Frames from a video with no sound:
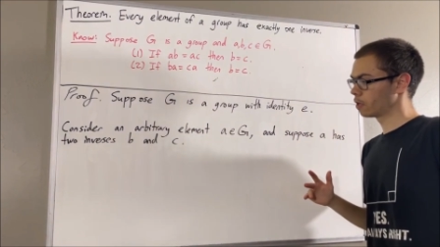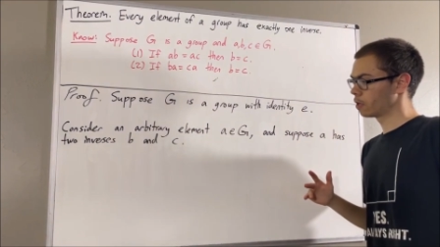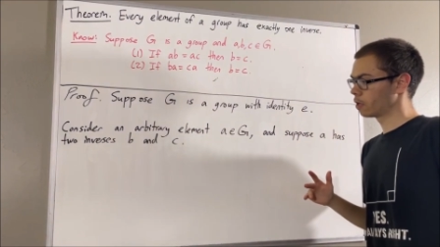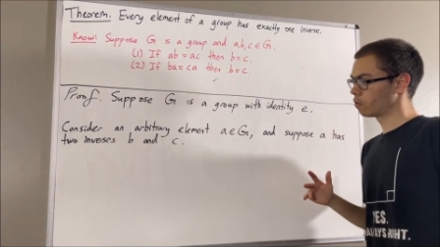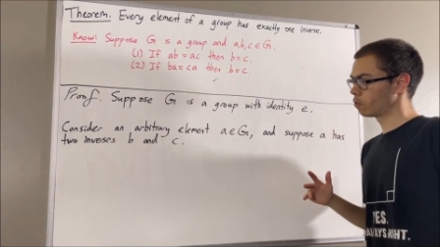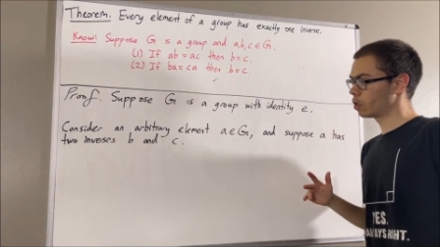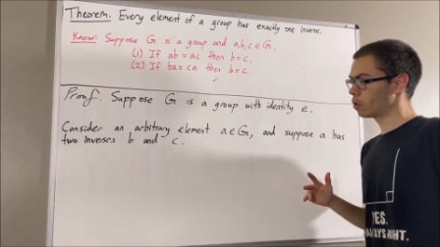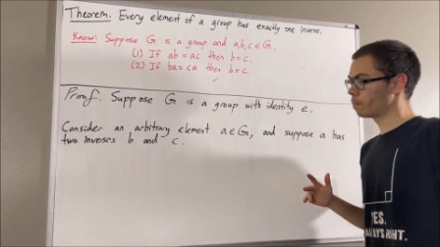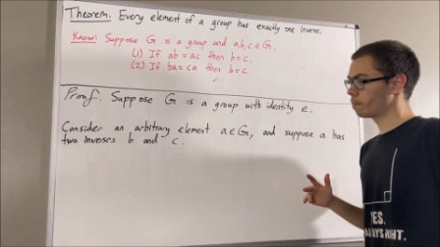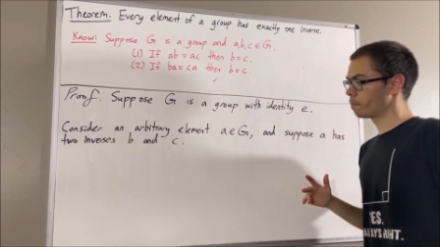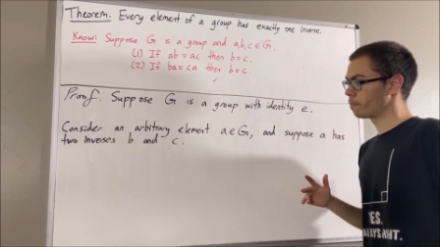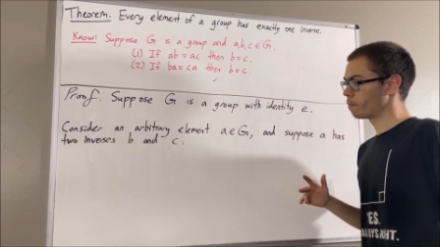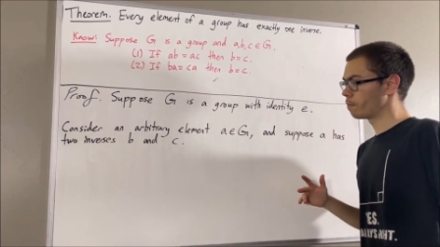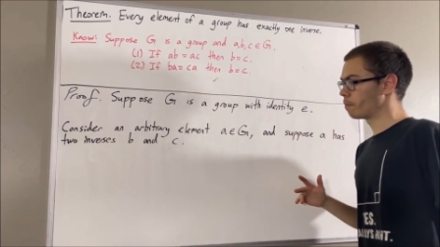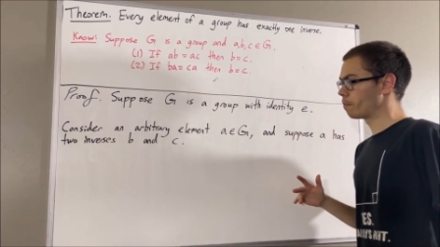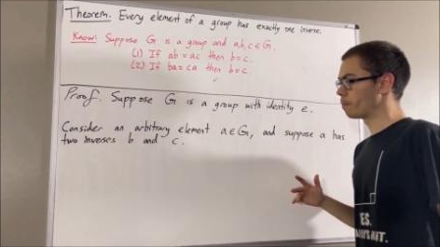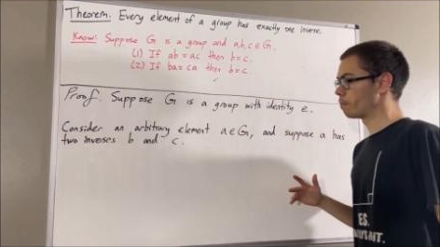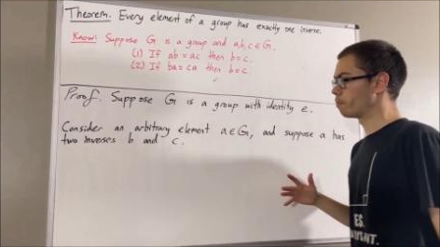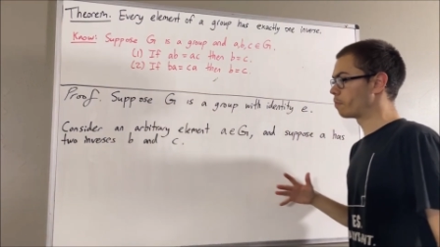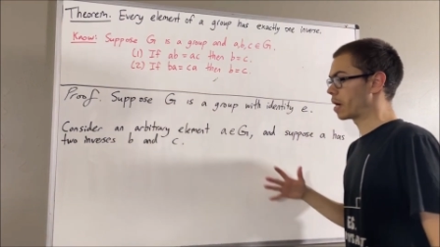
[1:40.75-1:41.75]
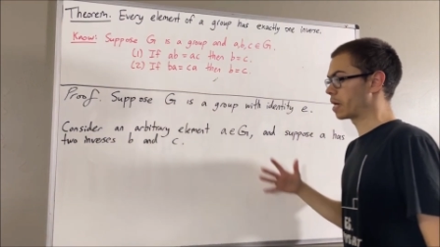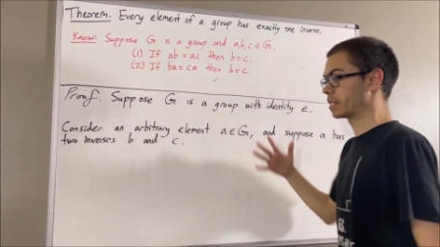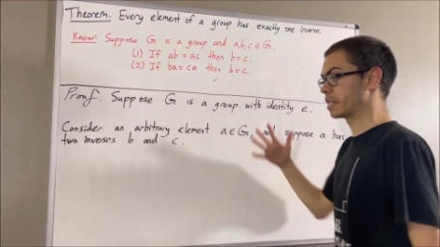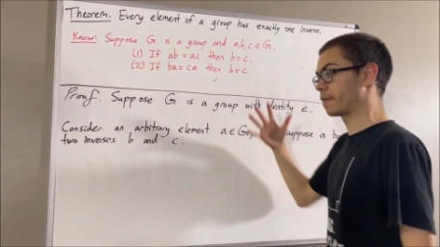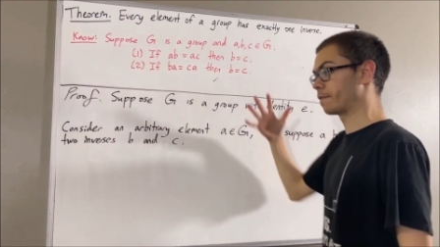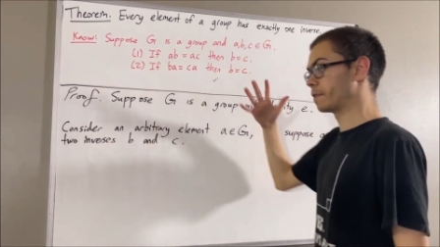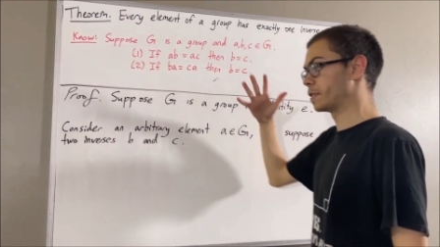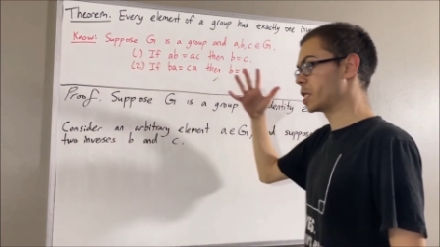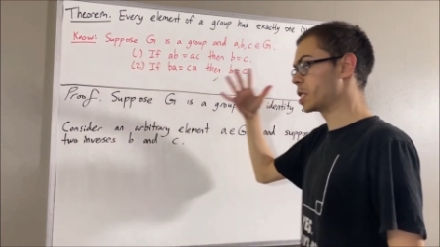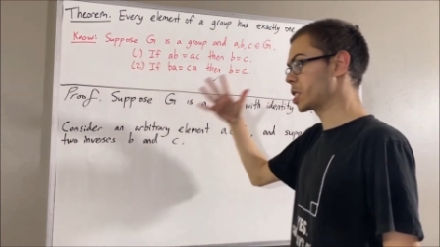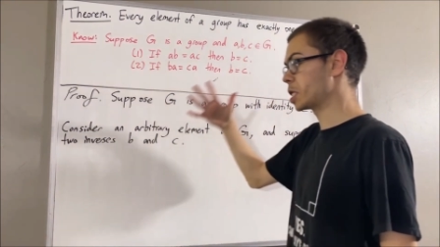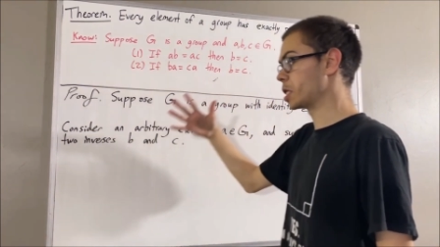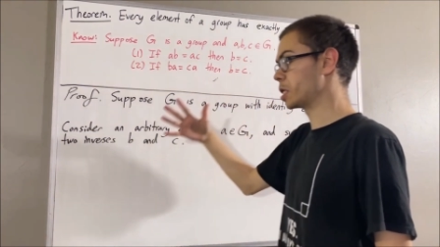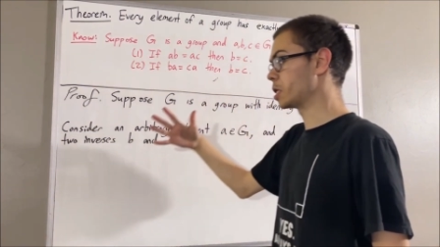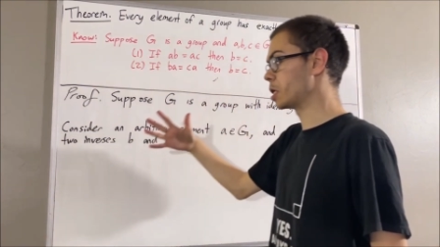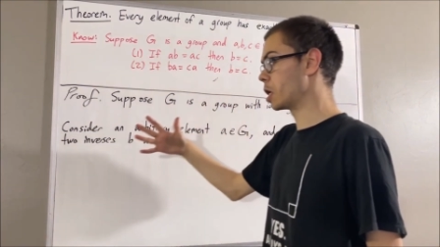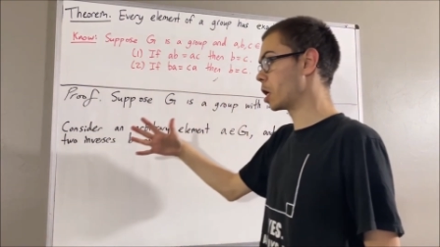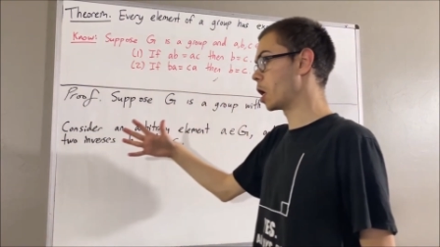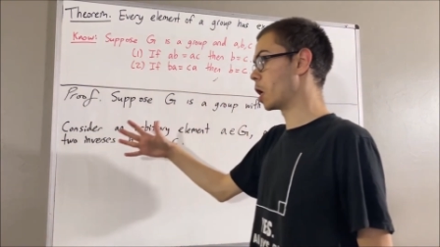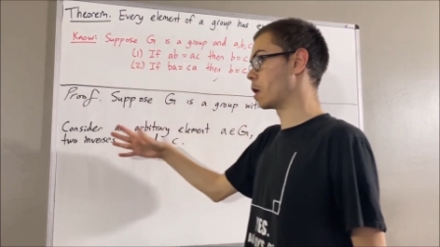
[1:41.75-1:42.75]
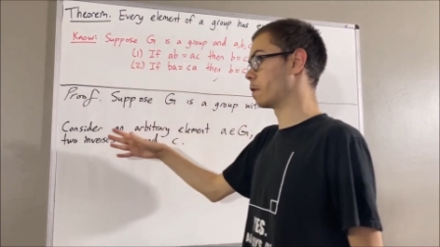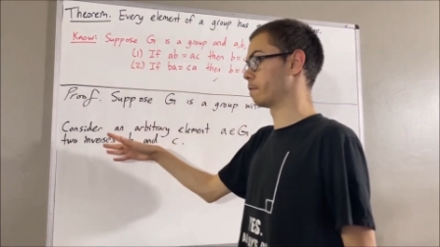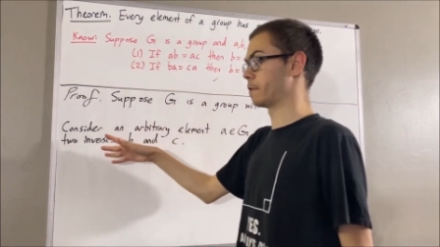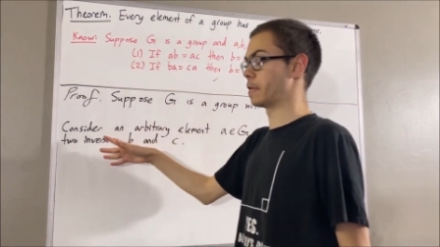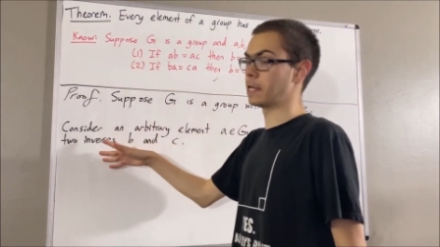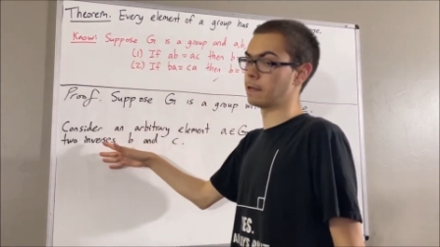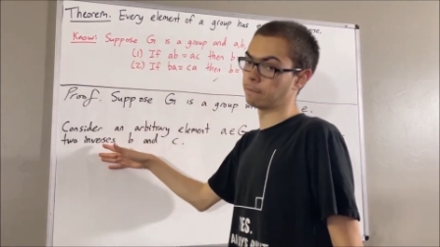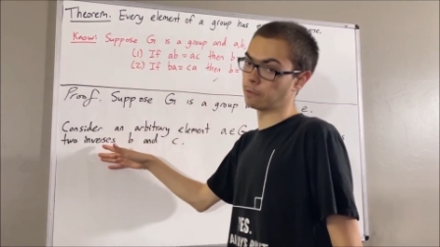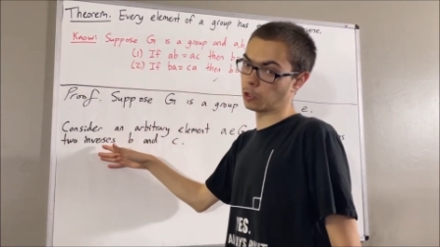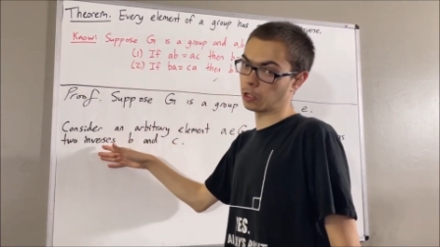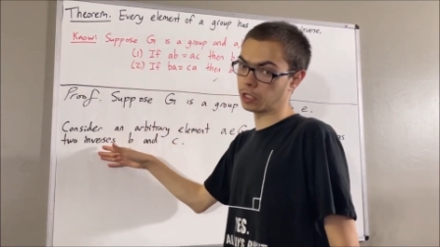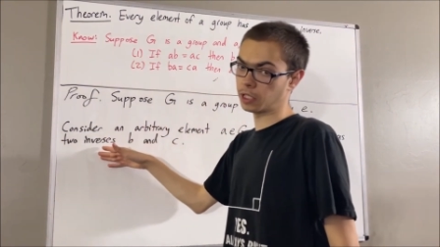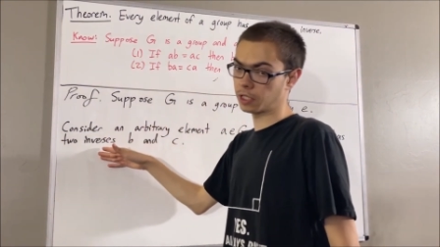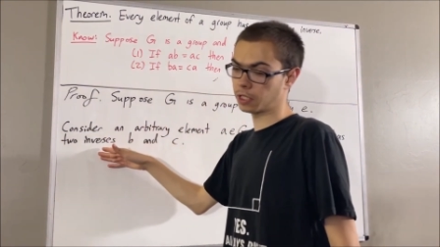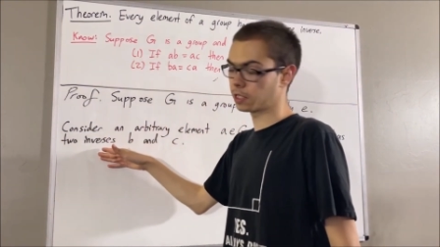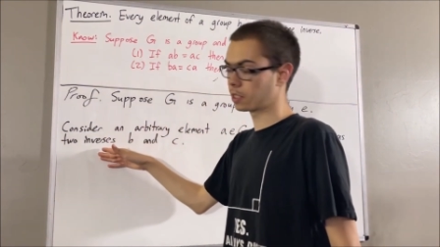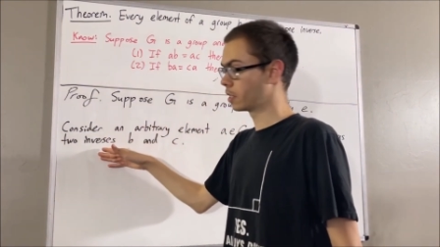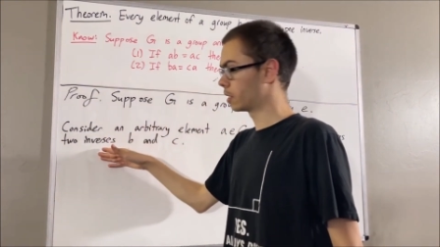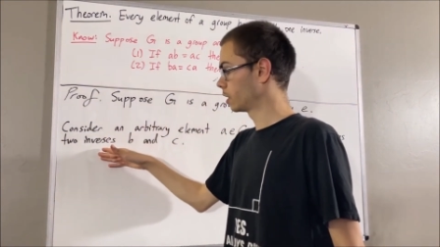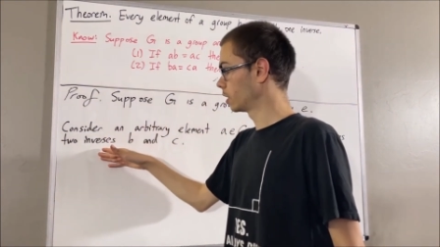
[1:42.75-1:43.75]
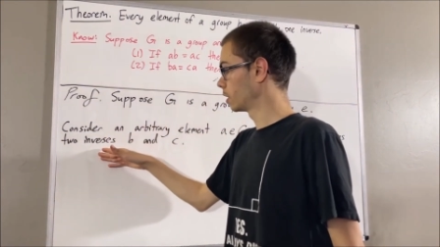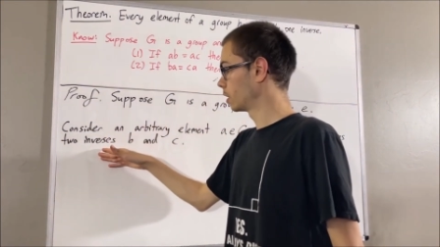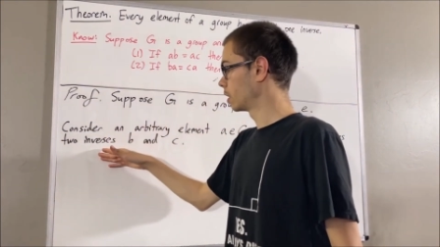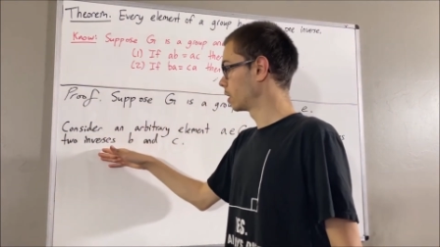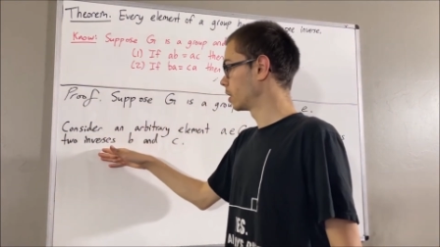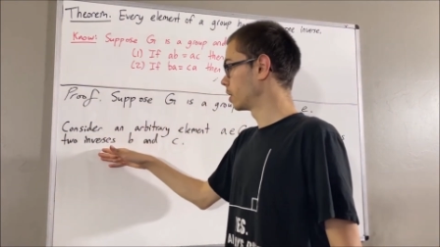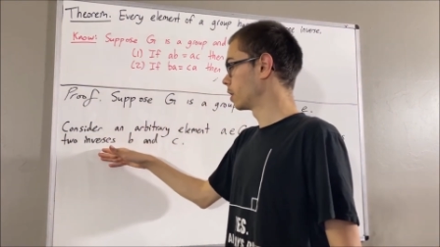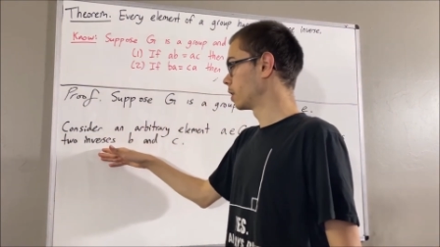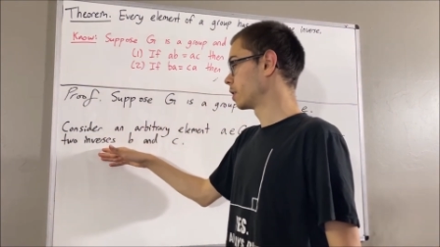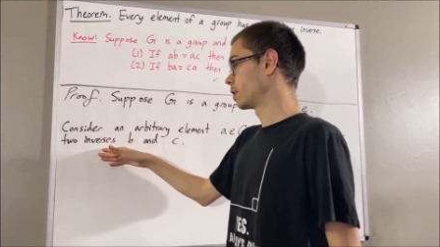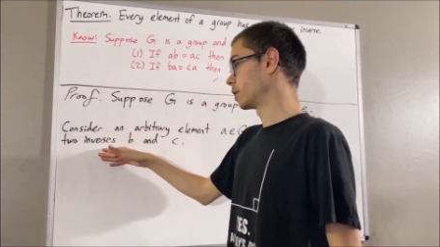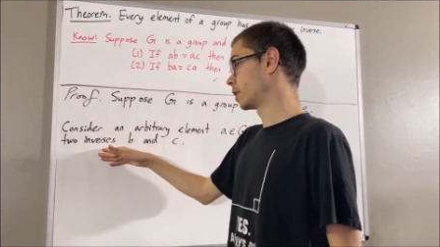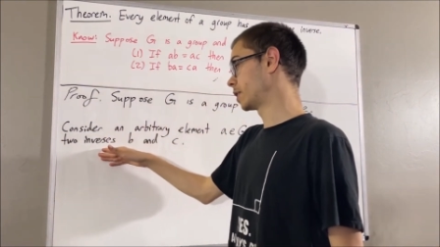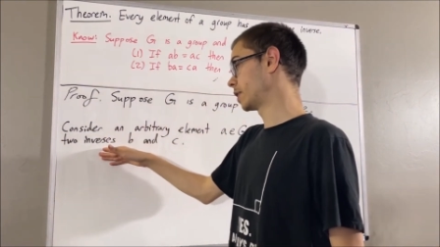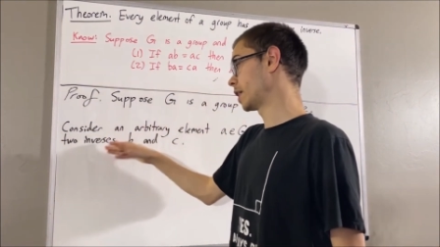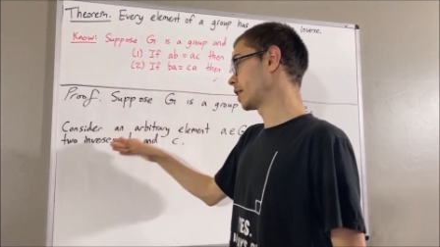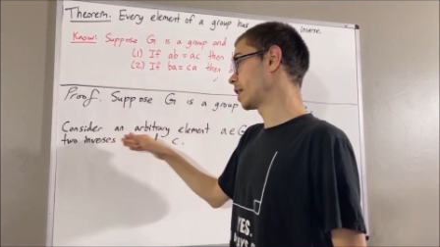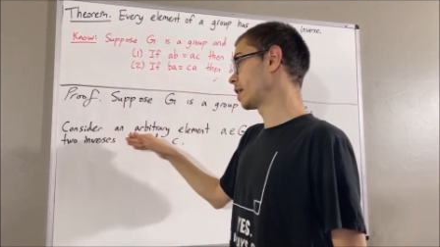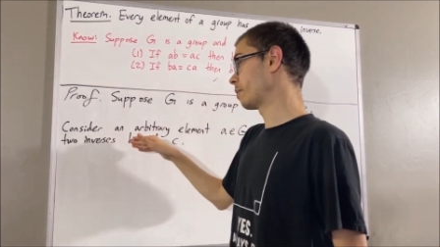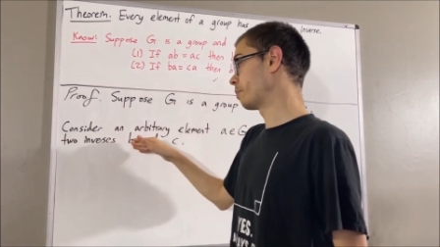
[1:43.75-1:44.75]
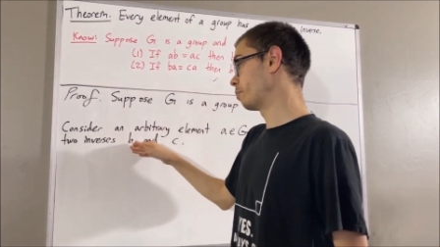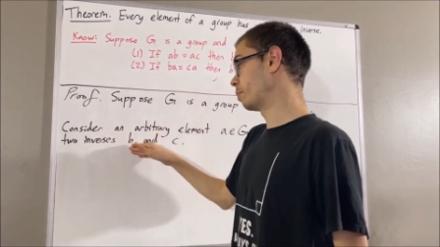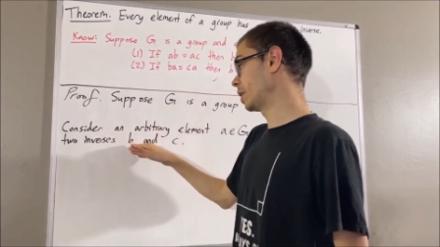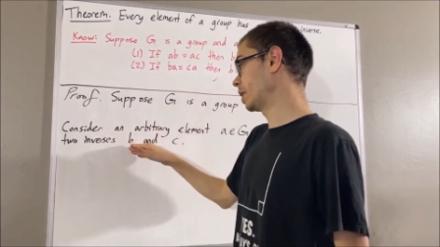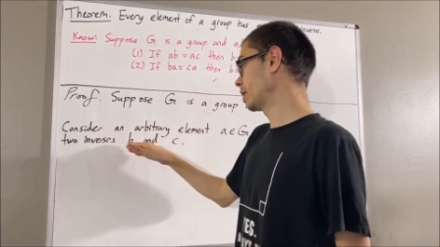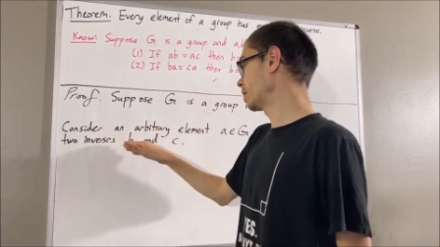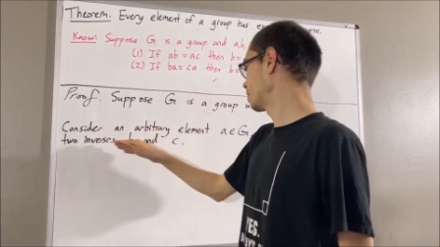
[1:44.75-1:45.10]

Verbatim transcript: Well, by definition of inverse, to say that B is